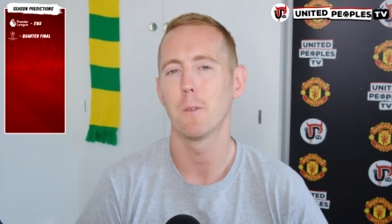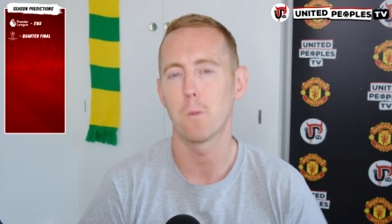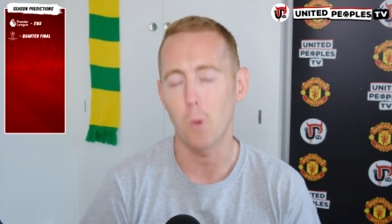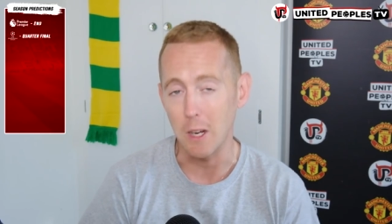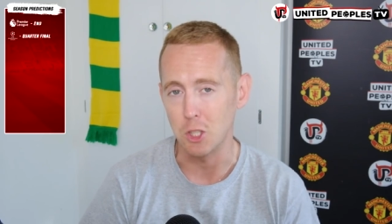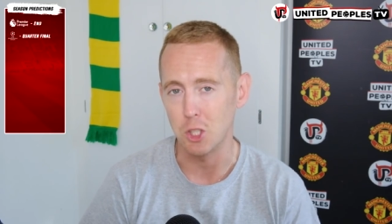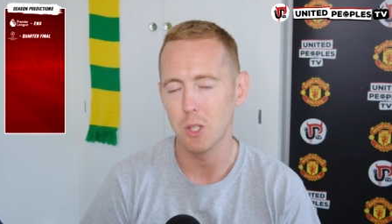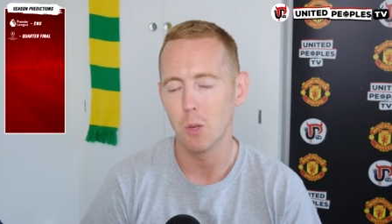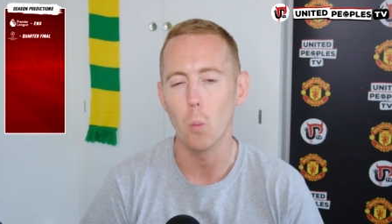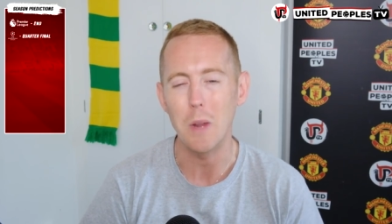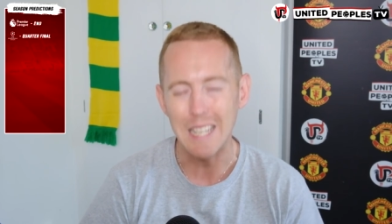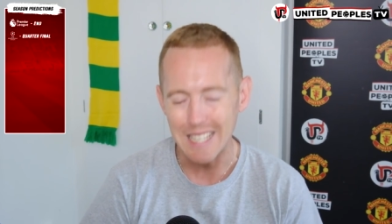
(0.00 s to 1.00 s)
fresh.
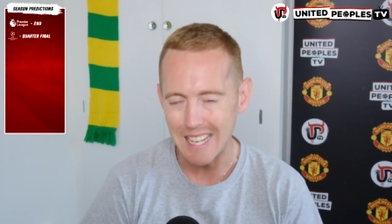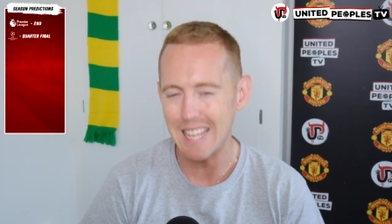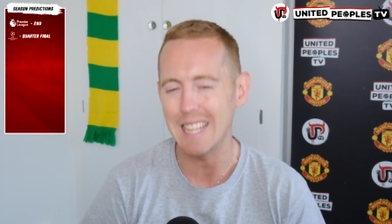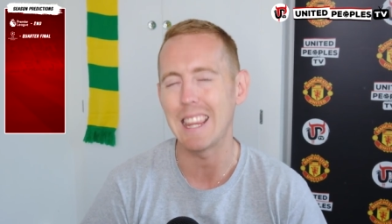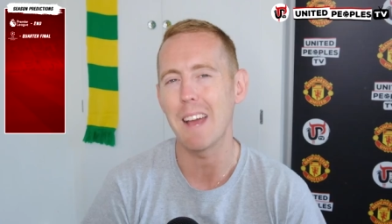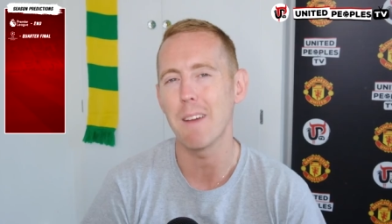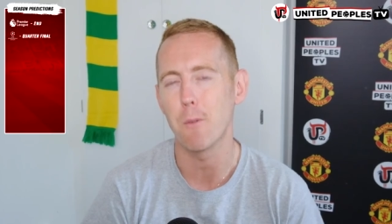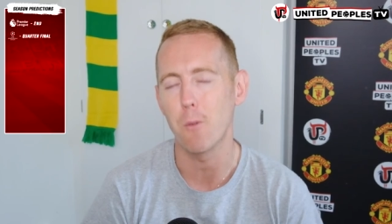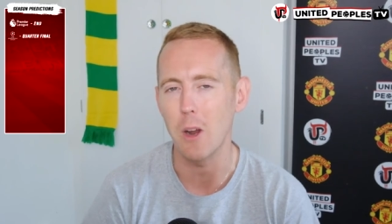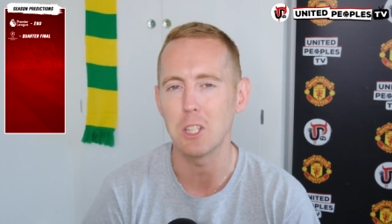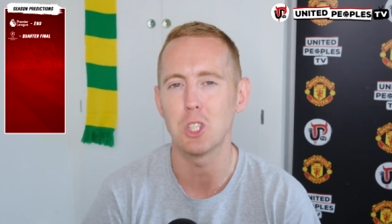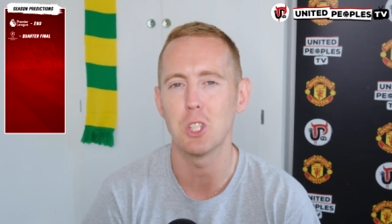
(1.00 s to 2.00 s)
We need that
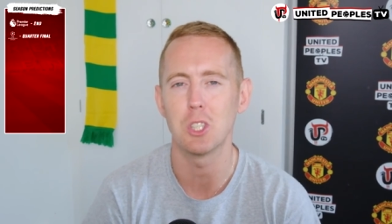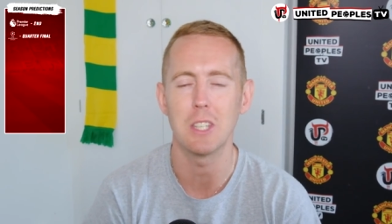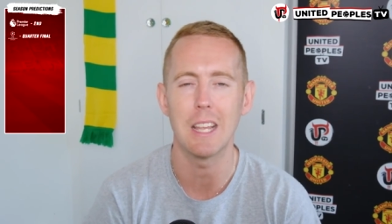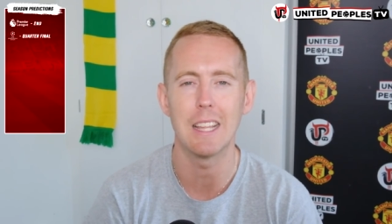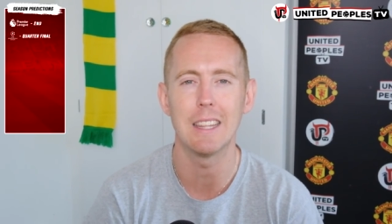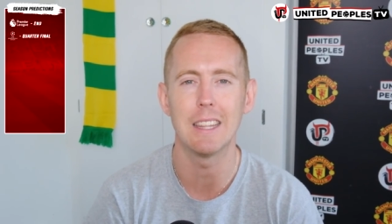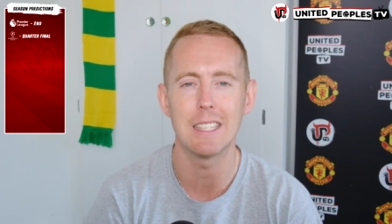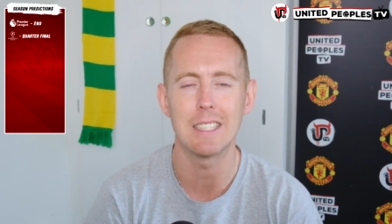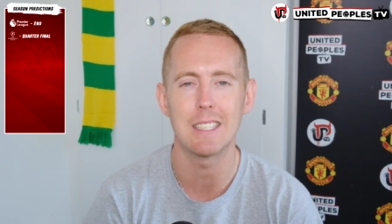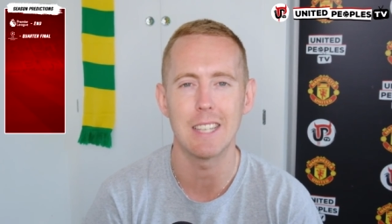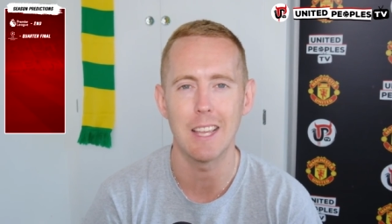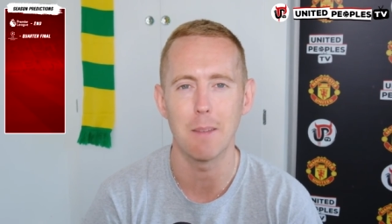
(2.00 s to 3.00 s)
freshness in this
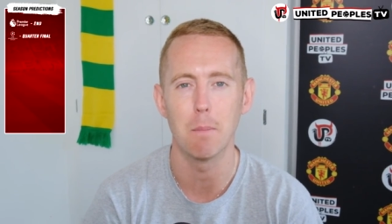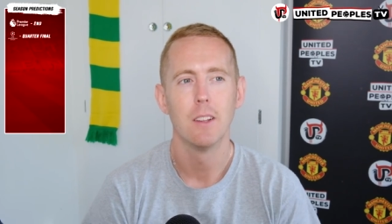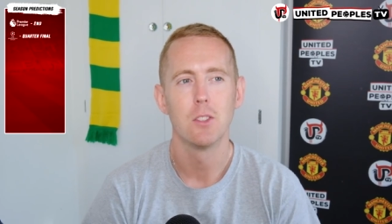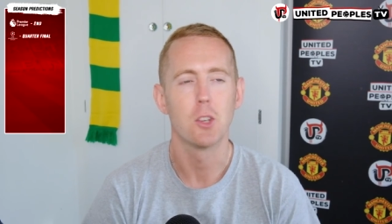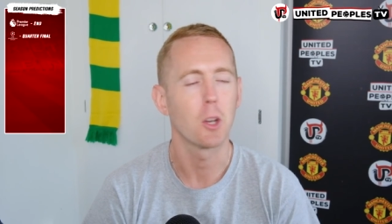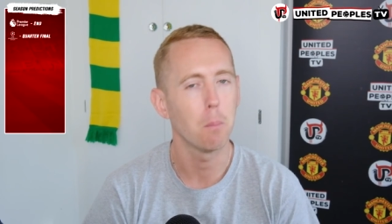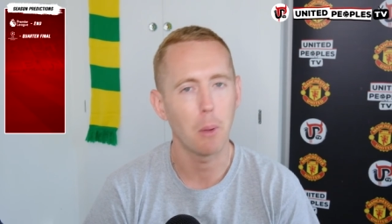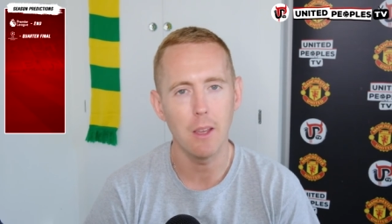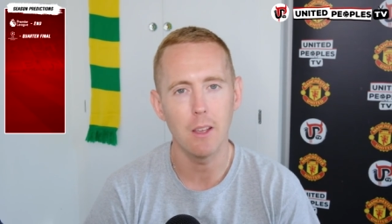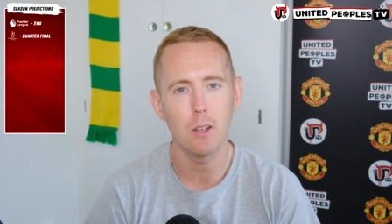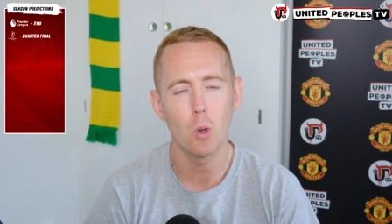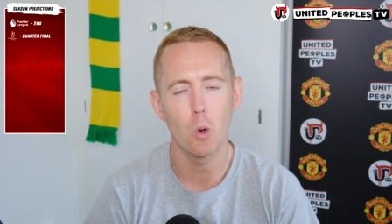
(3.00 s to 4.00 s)
team to
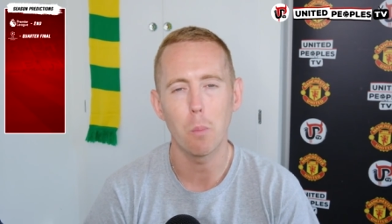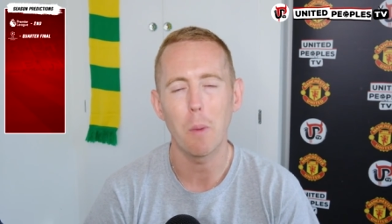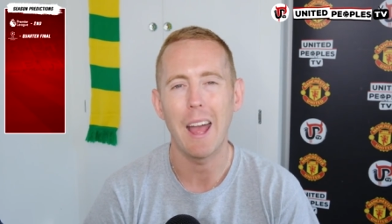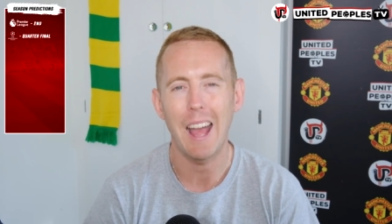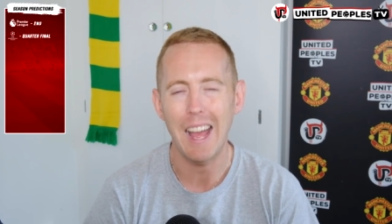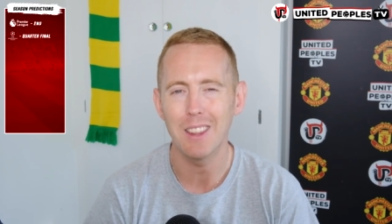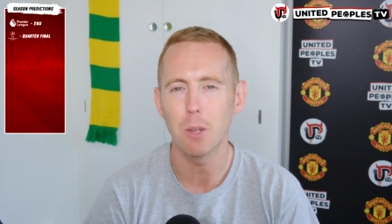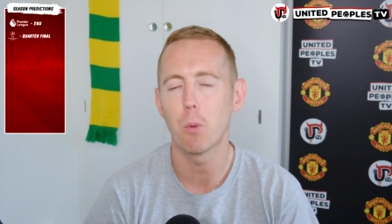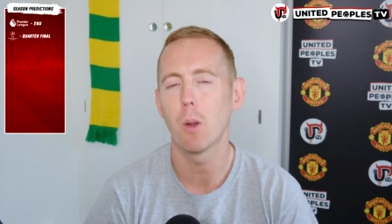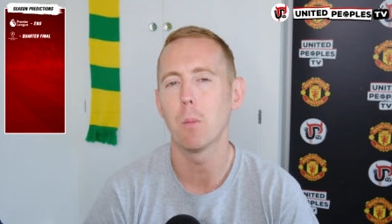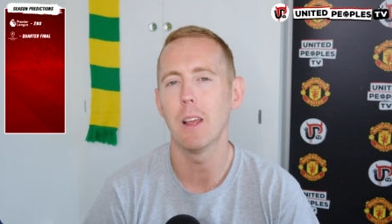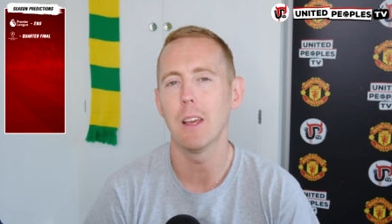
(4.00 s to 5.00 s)
compete in Europe and the
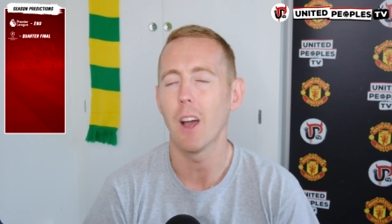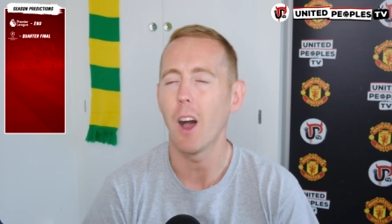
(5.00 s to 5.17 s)
Premier League.